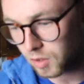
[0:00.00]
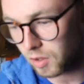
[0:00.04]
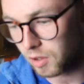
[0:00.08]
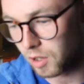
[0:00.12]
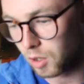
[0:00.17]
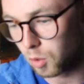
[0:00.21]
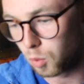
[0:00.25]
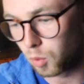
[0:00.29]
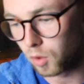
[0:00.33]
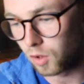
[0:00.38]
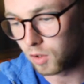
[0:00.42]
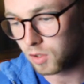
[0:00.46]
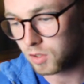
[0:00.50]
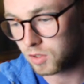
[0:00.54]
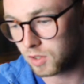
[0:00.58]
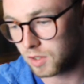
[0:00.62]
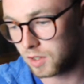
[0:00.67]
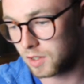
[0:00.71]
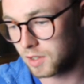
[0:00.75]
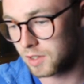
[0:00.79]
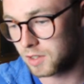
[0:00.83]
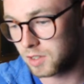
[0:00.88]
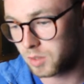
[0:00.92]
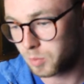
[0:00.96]
not our worst. I
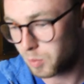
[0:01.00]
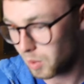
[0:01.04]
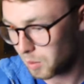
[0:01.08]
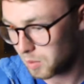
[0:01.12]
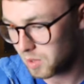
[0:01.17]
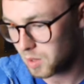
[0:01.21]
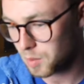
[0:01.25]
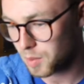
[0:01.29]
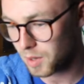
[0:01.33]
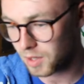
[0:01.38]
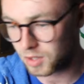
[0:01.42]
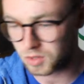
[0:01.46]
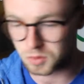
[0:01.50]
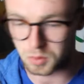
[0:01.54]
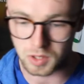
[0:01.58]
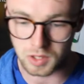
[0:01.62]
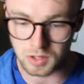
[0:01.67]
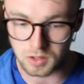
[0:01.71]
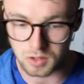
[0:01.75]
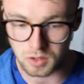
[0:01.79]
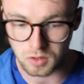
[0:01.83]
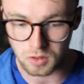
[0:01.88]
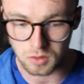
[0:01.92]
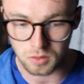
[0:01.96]
think is probably the best way
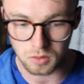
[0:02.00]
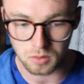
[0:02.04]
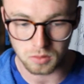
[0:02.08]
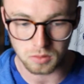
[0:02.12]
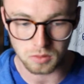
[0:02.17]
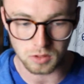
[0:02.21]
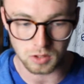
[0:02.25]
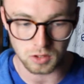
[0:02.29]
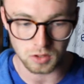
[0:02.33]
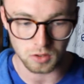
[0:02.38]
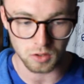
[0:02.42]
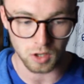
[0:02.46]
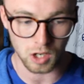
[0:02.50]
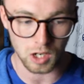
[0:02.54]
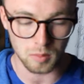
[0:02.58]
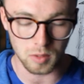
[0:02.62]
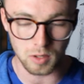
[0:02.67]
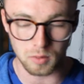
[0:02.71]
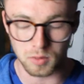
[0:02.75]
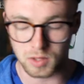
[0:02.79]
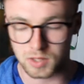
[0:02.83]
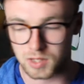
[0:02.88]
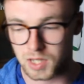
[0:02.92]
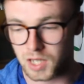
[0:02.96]
to describe
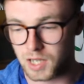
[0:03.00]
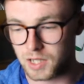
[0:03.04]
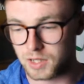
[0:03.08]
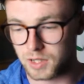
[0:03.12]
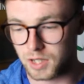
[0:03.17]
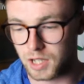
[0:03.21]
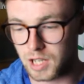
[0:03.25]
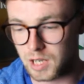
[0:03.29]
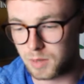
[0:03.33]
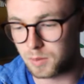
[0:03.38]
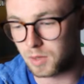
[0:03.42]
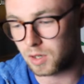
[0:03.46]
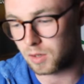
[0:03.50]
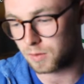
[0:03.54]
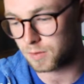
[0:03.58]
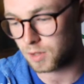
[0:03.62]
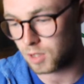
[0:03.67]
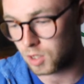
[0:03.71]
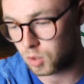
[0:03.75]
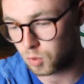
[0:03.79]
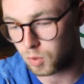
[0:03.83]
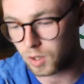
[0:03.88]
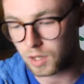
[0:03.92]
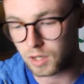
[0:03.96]
it. We started the game off
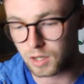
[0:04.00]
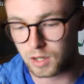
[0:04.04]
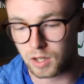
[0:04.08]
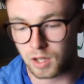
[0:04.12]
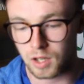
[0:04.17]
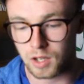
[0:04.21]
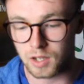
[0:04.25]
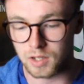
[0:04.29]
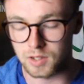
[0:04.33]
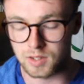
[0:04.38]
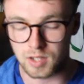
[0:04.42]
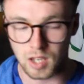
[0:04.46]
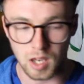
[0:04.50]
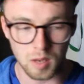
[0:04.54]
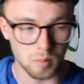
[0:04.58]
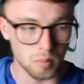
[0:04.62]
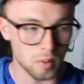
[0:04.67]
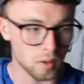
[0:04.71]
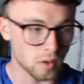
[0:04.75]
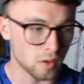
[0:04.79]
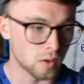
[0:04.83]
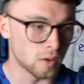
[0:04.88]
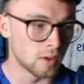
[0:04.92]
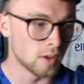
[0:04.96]
very well, high
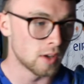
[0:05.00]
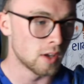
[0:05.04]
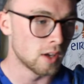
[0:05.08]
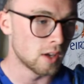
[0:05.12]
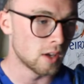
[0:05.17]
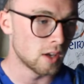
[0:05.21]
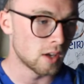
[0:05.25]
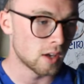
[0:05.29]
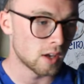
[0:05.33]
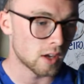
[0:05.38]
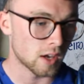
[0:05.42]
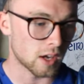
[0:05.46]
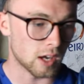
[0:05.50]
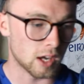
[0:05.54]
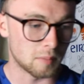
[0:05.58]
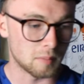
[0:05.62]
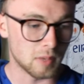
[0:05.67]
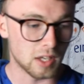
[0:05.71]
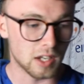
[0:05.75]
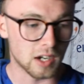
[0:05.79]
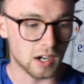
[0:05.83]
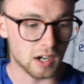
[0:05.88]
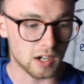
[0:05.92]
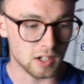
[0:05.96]
tempo,
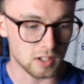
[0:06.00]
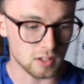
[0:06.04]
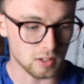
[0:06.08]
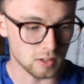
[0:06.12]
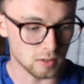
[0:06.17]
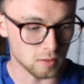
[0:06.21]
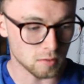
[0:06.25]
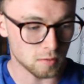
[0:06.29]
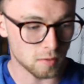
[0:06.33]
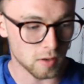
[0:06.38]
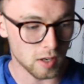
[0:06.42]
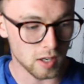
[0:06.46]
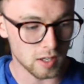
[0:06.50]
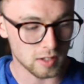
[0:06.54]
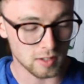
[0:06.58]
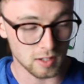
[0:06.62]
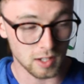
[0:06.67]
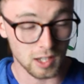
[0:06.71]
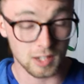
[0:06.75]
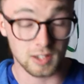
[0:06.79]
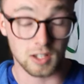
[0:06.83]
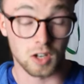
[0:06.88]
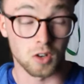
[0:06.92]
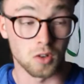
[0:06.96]
in Arsenal's face,
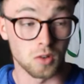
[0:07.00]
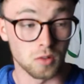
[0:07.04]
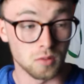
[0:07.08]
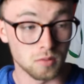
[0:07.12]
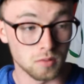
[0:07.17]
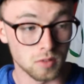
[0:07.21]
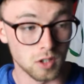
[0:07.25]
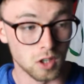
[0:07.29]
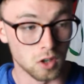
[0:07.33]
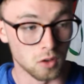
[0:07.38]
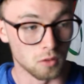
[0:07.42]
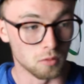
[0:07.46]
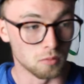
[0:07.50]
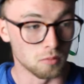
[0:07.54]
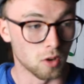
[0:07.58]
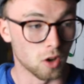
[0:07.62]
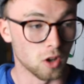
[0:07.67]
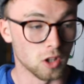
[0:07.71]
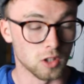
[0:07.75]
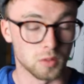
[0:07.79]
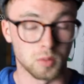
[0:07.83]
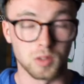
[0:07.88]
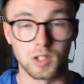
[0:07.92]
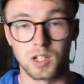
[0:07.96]
and that's how,
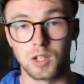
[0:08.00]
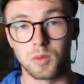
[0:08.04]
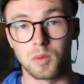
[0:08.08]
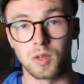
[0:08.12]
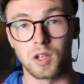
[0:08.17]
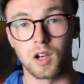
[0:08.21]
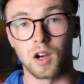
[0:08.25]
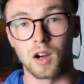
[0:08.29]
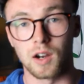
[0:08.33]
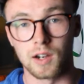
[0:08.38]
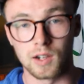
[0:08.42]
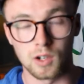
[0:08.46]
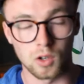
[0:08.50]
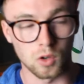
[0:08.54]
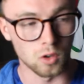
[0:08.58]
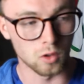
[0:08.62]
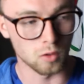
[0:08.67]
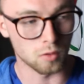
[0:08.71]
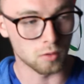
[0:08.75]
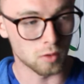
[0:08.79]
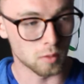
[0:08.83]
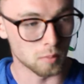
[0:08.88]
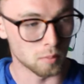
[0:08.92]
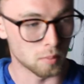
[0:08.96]
ultimately we got our
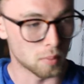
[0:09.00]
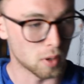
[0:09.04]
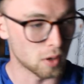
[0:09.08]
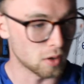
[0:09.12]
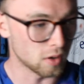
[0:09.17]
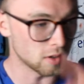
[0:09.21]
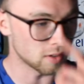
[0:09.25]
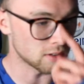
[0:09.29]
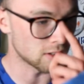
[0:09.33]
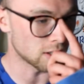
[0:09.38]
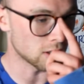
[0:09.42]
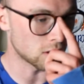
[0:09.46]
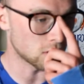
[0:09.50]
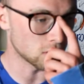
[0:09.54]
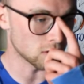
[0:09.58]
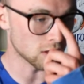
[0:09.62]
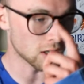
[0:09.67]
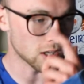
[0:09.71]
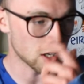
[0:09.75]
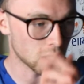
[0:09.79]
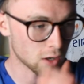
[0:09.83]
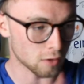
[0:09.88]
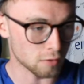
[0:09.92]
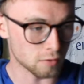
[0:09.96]
goal from Pulisic. Good
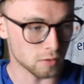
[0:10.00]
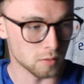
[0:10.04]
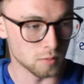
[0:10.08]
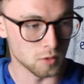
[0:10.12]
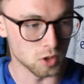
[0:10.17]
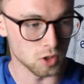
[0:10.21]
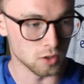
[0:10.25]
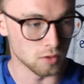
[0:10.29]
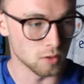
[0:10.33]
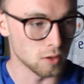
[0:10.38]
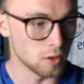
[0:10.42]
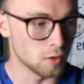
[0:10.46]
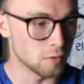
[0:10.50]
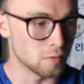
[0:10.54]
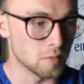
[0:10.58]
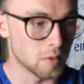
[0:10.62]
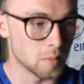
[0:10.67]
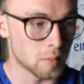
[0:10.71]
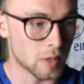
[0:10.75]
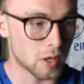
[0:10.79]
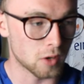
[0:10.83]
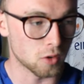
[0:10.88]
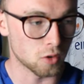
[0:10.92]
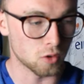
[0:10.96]
layoff from Giroud from
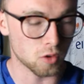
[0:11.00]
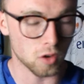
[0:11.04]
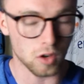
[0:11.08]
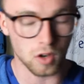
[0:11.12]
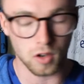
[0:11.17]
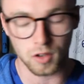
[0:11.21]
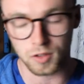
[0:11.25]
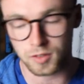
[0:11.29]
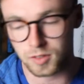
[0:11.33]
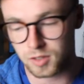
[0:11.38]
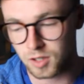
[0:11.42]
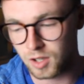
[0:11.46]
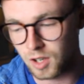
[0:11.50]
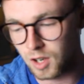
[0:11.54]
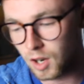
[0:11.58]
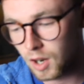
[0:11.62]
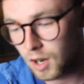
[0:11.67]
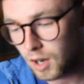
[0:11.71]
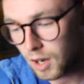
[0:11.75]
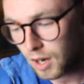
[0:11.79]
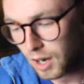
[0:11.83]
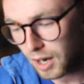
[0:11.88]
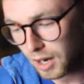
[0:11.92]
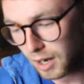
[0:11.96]
the Mount cross.
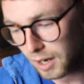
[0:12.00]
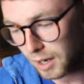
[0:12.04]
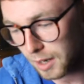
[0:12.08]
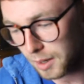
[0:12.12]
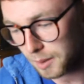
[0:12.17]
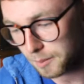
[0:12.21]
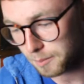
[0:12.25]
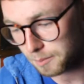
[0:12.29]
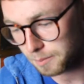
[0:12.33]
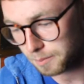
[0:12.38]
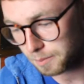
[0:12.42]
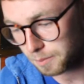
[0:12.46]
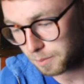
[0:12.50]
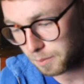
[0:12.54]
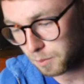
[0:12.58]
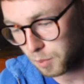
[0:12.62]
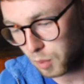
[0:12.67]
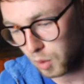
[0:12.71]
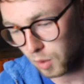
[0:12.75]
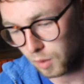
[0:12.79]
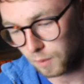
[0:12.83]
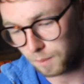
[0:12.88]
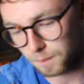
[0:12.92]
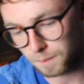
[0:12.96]

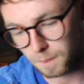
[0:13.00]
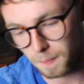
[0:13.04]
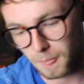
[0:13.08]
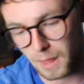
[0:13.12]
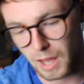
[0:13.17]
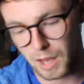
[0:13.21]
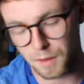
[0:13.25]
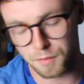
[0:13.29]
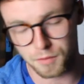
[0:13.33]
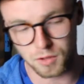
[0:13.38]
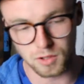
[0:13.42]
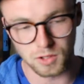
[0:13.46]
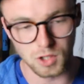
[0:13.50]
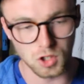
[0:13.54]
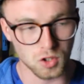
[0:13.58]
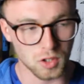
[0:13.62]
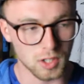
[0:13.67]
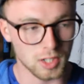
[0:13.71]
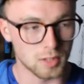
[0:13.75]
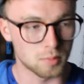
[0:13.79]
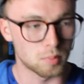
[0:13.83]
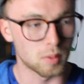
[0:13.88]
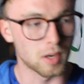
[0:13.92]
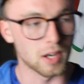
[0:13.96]
But after the
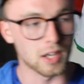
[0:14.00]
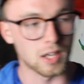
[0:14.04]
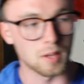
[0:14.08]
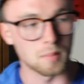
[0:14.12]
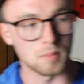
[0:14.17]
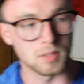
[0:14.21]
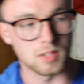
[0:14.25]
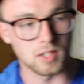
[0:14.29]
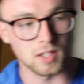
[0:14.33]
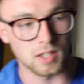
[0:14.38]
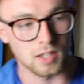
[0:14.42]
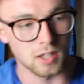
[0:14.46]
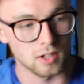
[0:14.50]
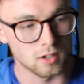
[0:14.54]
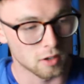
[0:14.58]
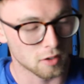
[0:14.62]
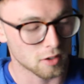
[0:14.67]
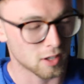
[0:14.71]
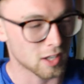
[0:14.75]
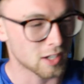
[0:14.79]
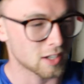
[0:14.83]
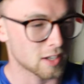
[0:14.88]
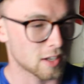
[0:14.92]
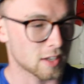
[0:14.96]
drinks break in
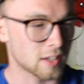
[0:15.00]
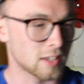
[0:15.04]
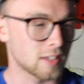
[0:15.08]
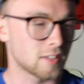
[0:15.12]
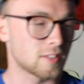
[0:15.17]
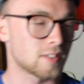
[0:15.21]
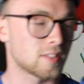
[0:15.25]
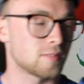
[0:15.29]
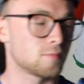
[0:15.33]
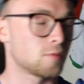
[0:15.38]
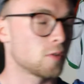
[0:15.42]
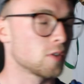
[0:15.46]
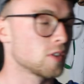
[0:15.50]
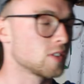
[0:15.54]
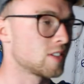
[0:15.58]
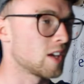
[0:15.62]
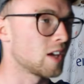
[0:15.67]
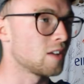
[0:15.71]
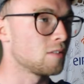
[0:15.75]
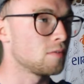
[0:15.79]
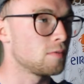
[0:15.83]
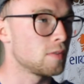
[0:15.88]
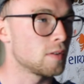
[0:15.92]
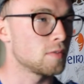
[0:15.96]
particular, I think first
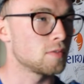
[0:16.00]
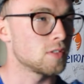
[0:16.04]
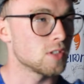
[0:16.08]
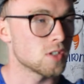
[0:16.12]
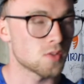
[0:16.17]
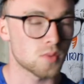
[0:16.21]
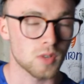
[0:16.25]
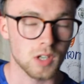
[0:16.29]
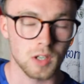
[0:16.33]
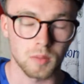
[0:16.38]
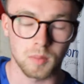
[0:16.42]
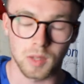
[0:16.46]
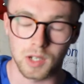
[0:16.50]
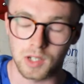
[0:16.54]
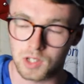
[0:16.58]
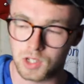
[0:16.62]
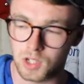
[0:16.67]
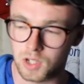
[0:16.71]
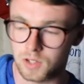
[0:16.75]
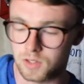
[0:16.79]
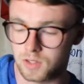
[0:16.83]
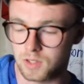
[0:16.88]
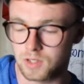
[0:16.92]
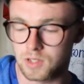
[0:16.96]
10, 15, 20 minutes
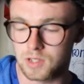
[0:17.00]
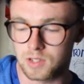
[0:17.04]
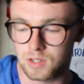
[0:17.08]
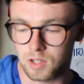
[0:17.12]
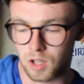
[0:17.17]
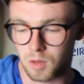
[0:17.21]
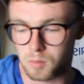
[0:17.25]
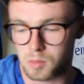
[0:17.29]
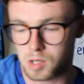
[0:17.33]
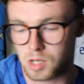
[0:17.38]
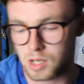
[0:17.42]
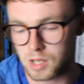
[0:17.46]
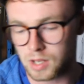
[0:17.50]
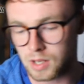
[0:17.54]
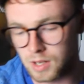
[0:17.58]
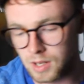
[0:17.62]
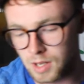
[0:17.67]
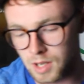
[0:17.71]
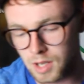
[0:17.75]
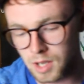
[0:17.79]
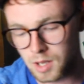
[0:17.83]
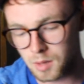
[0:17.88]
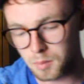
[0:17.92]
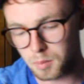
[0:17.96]
Chelsea did dominate,
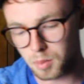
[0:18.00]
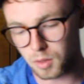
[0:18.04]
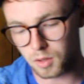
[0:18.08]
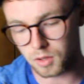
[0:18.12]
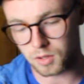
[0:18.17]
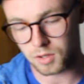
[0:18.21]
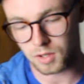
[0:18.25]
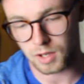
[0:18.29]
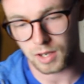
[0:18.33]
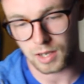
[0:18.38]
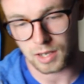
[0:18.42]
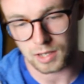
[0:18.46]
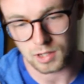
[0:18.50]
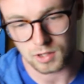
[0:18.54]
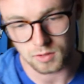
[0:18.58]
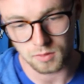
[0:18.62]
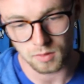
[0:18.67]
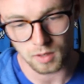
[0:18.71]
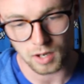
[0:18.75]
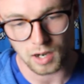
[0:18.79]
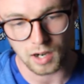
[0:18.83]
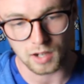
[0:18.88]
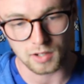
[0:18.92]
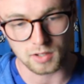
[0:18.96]
but
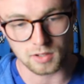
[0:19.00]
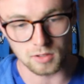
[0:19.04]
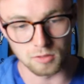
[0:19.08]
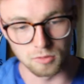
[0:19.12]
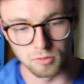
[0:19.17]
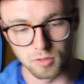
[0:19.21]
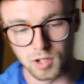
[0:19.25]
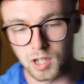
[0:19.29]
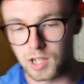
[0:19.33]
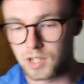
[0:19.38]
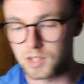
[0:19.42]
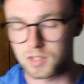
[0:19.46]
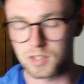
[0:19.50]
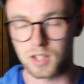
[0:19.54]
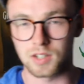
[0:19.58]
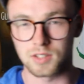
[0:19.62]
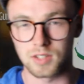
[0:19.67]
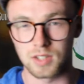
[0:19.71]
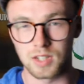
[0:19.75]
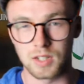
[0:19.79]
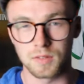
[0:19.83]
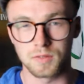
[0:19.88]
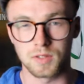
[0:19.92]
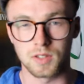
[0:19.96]
Arsenal really started
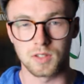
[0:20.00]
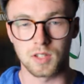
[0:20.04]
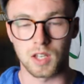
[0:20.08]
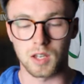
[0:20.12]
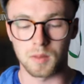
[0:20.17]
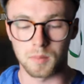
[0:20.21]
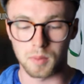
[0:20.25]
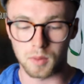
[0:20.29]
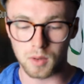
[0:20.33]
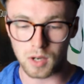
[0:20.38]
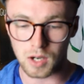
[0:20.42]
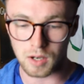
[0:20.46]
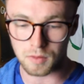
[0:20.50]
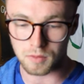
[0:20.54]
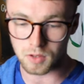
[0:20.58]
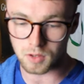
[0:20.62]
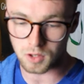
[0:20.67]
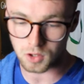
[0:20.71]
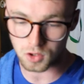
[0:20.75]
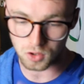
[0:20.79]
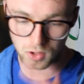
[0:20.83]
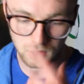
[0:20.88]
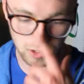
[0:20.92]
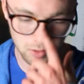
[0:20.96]
to lift the tempo after
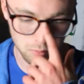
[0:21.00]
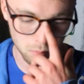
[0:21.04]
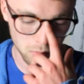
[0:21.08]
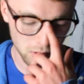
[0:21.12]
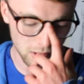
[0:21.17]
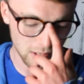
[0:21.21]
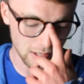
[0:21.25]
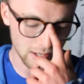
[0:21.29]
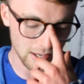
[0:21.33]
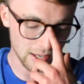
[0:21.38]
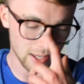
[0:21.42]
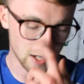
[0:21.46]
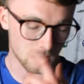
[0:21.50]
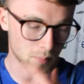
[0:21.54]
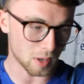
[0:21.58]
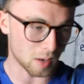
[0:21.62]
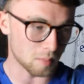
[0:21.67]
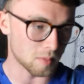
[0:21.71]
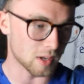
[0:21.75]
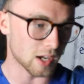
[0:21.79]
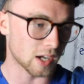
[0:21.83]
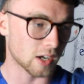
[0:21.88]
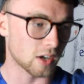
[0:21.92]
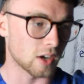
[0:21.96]
the drinks break, and
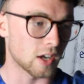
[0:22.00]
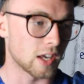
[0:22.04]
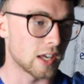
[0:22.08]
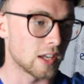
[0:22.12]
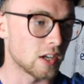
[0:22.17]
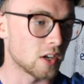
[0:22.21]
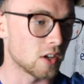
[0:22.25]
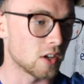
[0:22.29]
Aubameyang got in